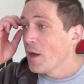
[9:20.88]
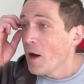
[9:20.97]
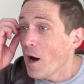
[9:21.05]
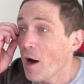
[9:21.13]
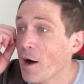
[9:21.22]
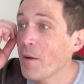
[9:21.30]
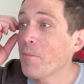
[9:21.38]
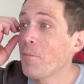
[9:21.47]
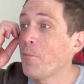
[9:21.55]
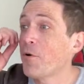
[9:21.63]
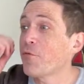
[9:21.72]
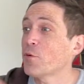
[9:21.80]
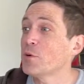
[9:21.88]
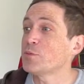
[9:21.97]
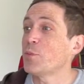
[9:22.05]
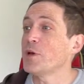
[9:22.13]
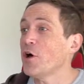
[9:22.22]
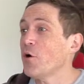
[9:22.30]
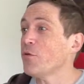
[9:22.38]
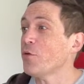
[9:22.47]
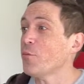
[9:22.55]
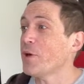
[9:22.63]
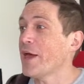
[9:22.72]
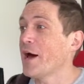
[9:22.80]
But of course, we know that
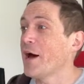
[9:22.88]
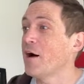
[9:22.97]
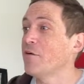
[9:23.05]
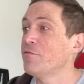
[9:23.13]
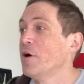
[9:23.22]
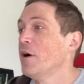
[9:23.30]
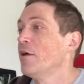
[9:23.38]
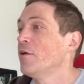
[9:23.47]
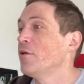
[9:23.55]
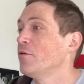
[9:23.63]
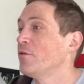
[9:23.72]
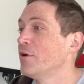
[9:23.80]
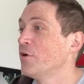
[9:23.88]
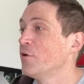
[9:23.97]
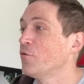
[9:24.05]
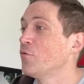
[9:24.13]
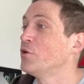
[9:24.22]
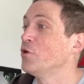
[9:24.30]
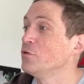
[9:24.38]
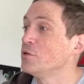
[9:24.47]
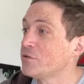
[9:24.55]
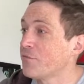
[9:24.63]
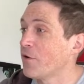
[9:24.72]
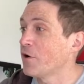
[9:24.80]
we have the reduce
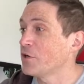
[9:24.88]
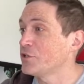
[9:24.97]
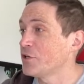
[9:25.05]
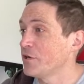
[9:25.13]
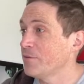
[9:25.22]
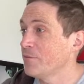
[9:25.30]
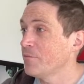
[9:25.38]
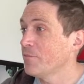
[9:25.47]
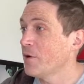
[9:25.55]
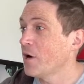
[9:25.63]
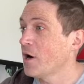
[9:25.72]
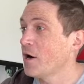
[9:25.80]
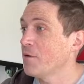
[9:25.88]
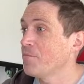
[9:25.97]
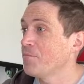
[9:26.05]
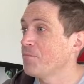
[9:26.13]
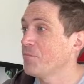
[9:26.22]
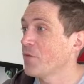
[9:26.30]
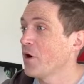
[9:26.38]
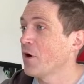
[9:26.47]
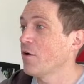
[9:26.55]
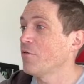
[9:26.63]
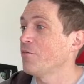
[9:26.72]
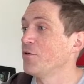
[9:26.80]
function
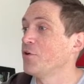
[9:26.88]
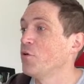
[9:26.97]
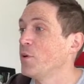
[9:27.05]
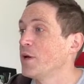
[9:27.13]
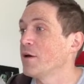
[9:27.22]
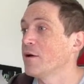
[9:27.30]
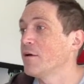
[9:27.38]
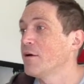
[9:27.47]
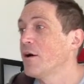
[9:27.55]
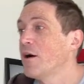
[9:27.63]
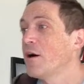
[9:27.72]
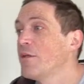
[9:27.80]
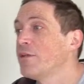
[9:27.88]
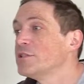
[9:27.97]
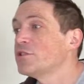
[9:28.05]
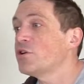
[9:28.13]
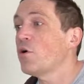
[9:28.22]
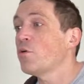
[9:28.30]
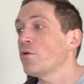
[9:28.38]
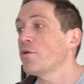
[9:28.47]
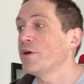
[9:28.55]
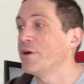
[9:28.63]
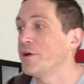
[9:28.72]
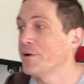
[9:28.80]
for doing this total
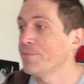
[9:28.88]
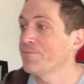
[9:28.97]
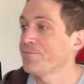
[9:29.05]
here.